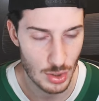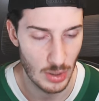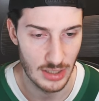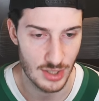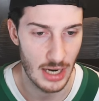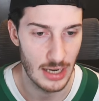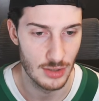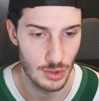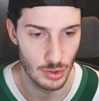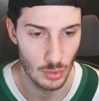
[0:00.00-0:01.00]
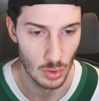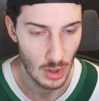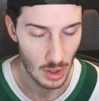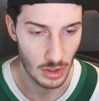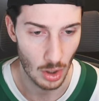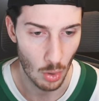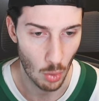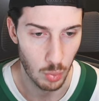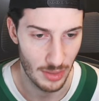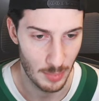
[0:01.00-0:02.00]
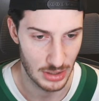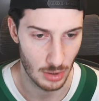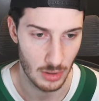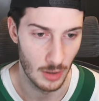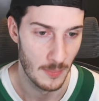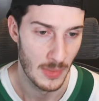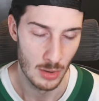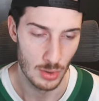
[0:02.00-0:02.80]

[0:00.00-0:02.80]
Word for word: So I decided to go with Peterka,